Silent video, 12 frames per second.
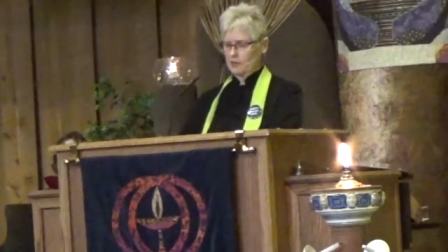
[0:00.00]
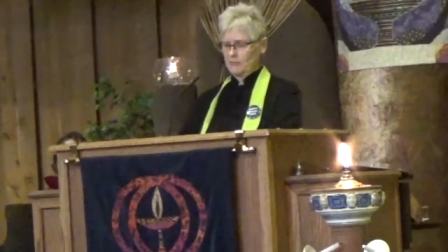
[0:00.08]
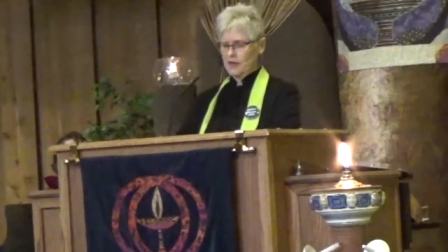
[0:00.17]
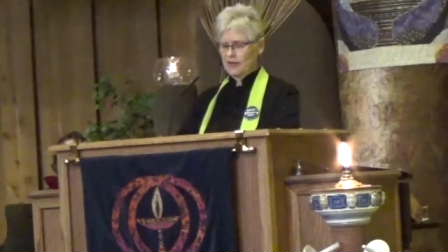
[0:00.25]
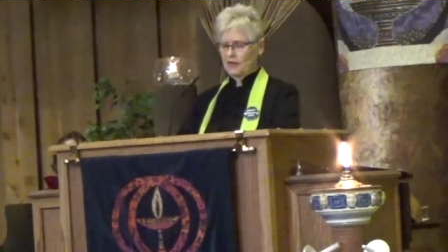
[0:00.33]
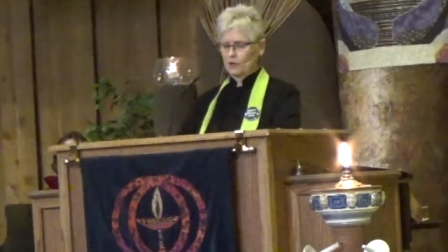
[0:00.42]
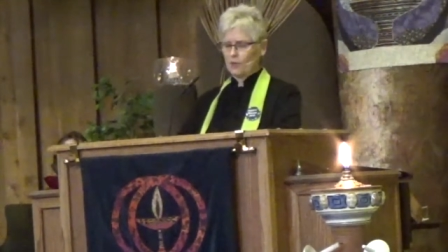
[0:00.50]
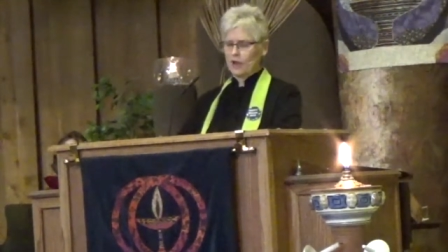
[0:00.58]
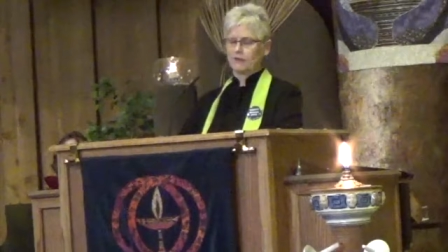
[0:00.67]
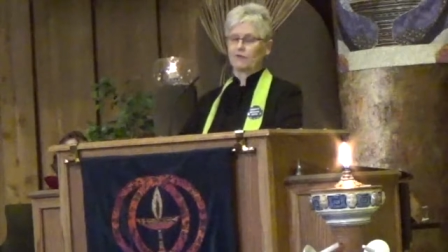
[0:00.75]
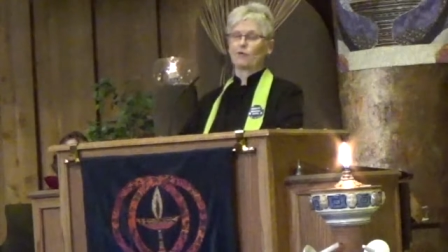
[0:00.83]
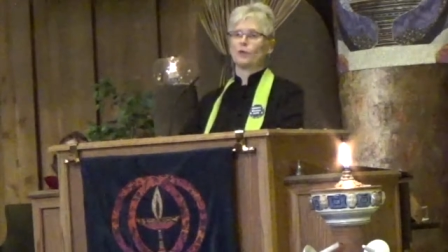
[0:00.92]
making
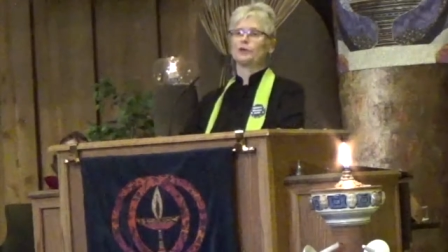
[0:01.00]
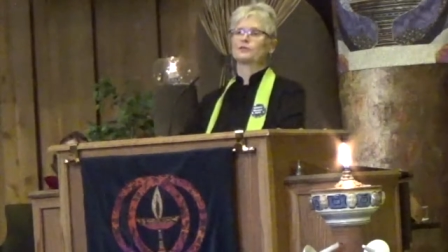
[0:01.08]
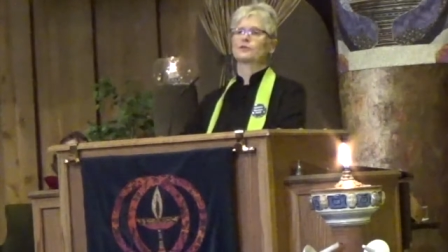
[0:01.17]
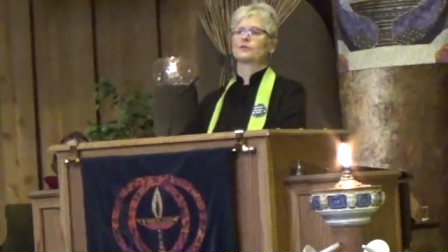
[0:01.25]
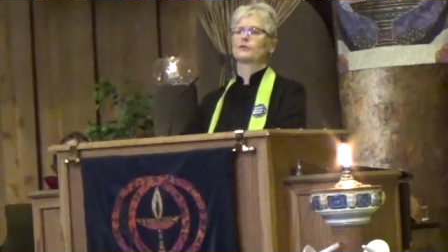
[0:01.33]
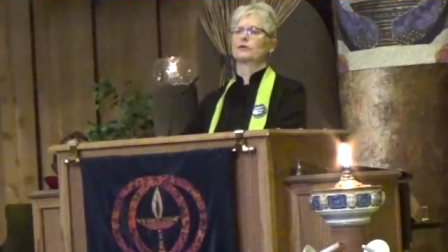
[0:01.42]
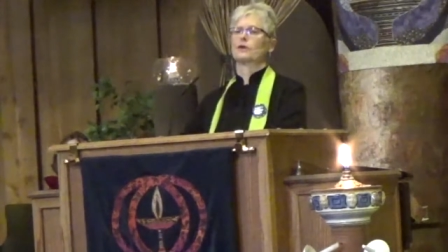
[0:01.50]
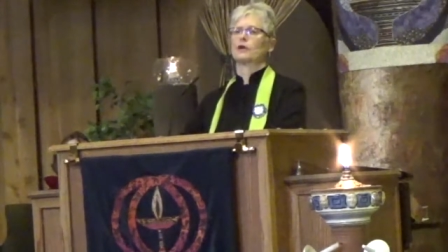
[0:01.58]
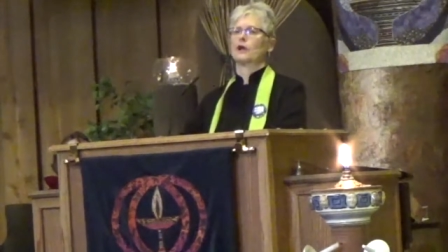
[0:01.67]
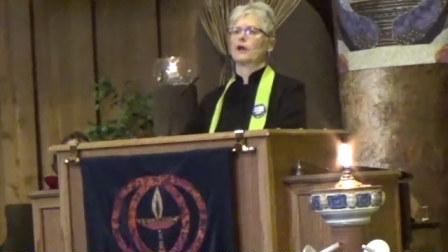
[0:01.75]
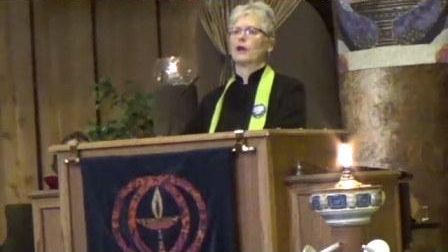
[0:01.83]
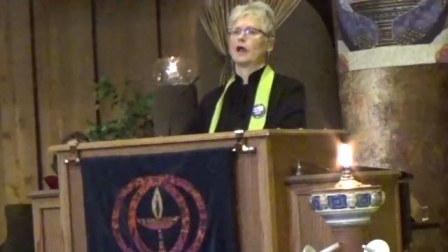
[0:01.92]
way for winter
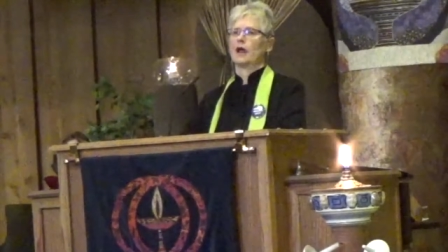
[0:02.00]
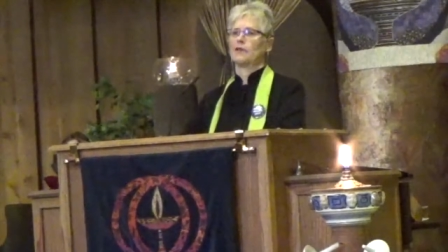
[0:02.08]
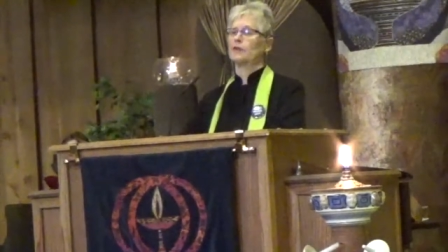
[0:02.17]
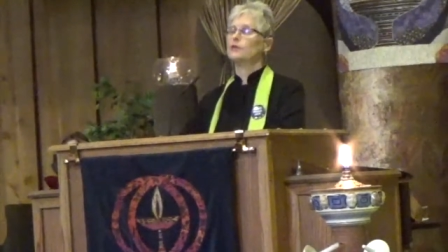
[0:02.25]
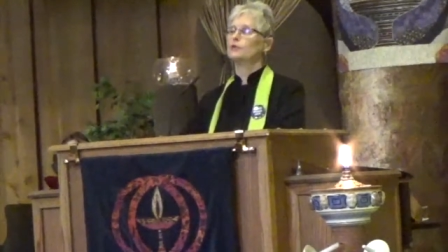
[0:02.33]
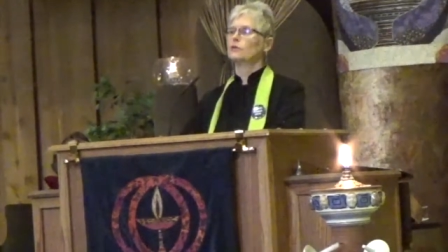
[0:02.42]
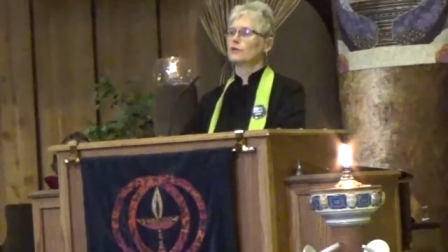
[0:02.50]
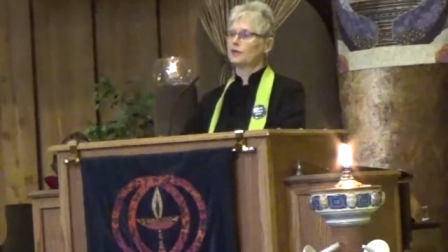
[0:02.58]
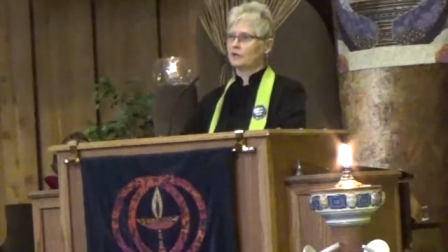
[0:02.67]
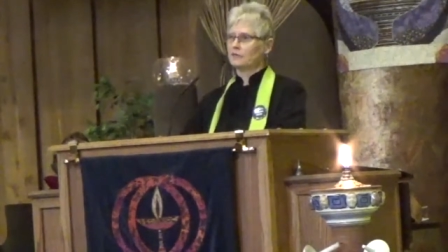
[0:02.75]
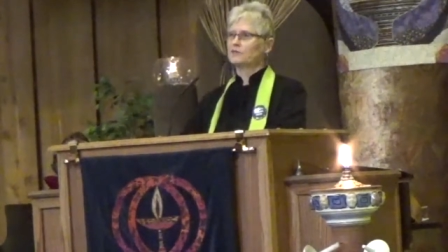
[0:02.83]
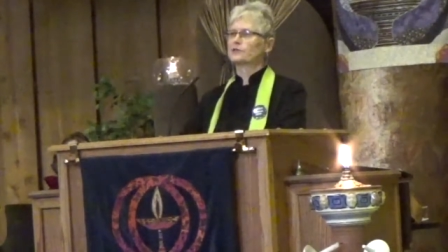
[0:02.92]
and the new
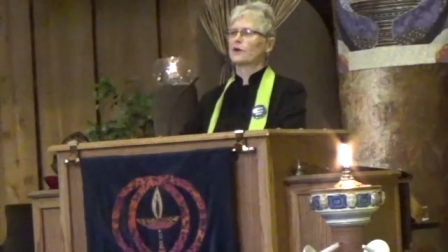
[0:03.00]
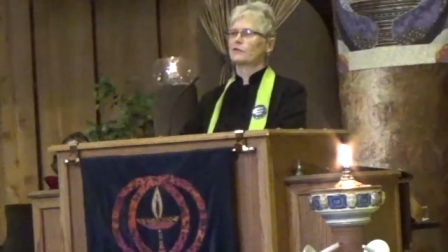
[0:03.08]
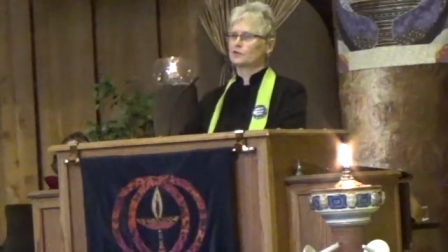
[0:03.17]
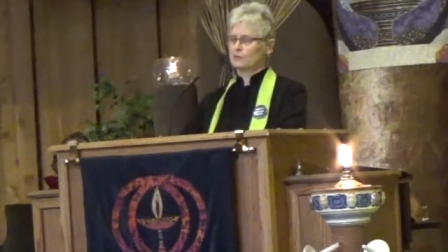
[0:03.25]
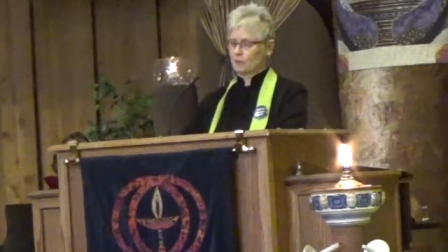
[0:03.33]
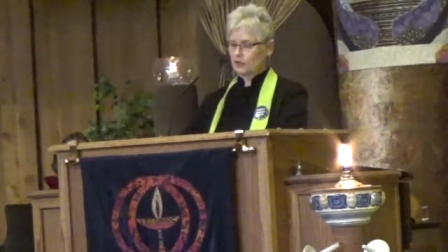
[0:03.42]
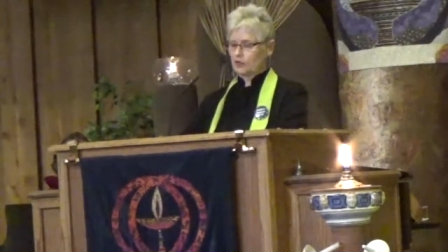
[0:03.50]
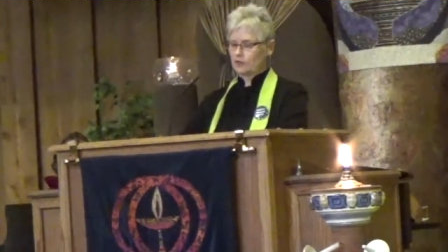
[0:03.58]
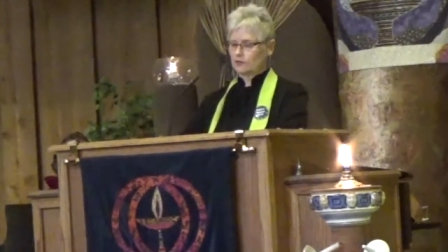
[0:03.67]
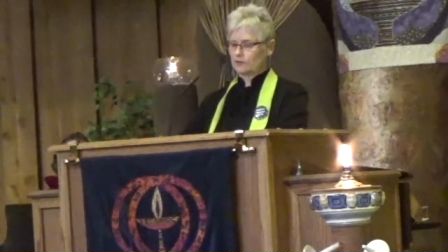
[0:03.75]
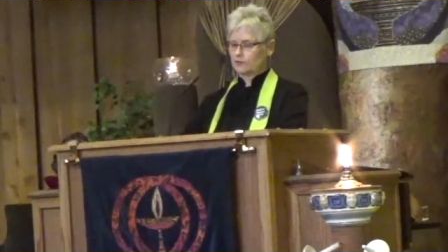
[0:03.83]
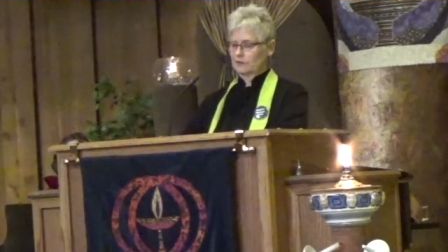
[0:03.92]
leaves of
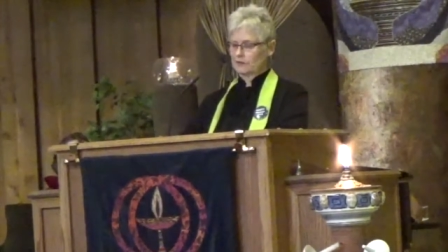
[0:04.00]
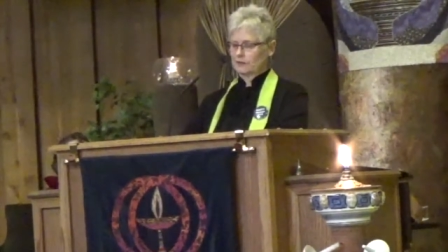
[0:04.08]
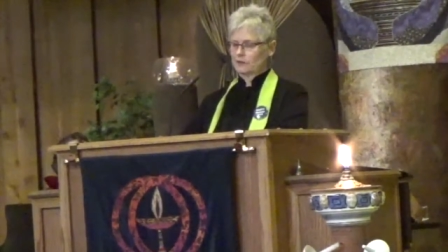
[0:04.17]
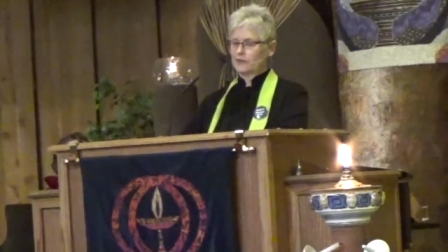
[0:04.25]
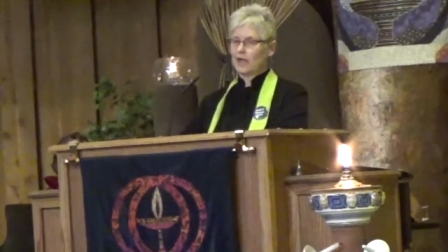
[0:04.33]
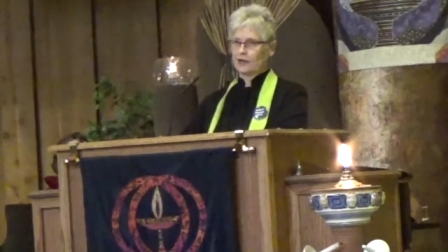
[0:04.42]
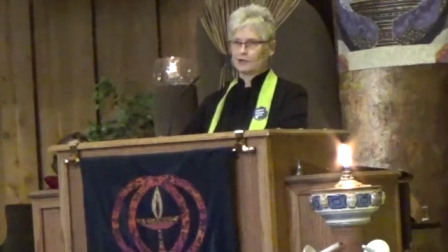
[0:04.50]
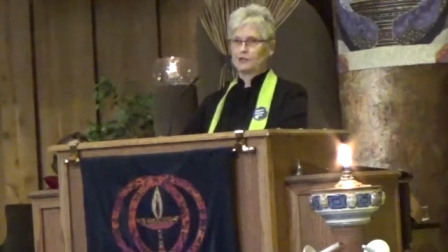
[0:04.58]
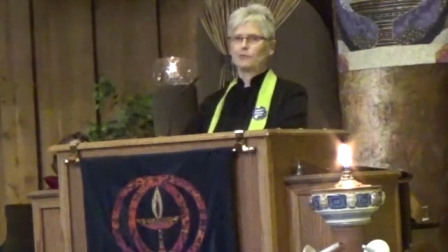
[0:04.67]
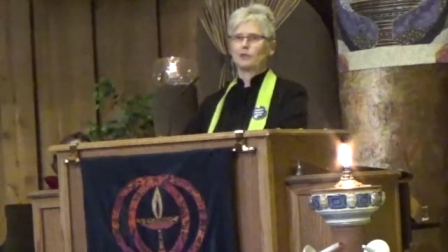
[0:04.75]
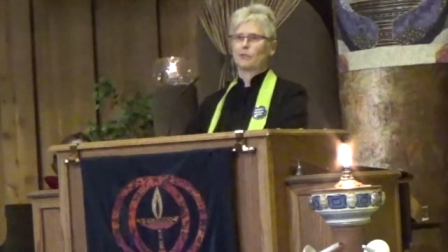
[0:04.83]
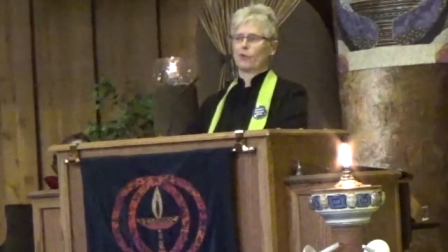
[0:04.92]
spring yet to
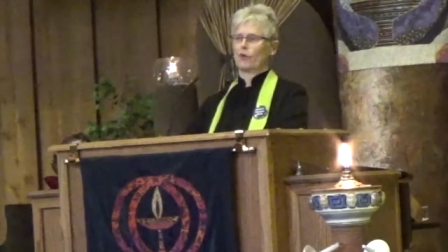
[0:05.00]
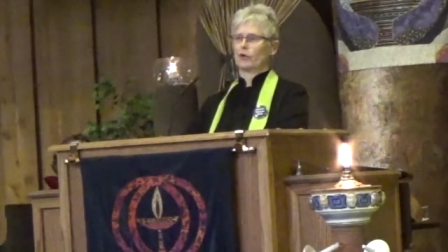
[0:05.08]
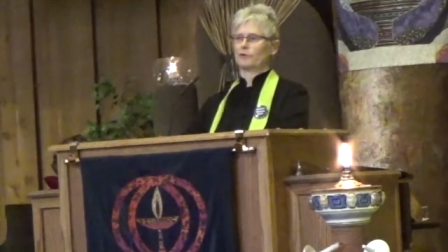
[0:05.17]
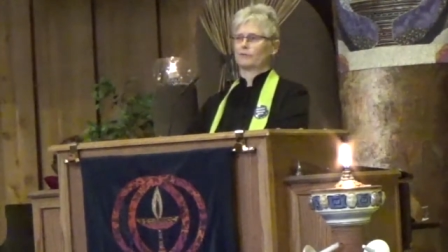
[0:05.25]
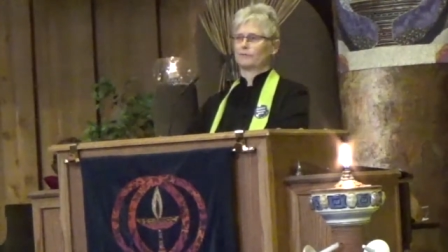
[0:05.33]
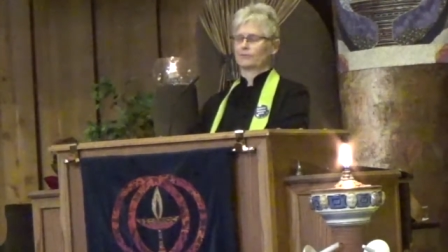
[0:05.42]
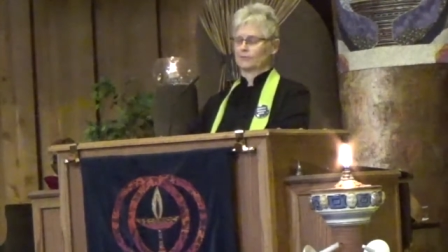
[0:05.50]
be born.